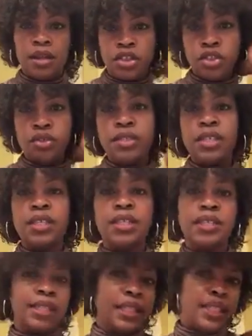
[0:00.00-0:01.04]
Do you see
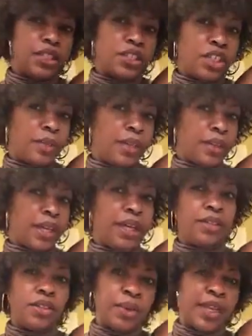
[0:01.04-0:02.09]
this, ladies and gentlemen?
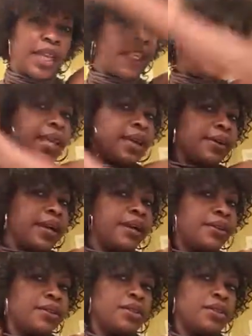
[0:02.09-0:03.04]
Okay, so we're getting there, right?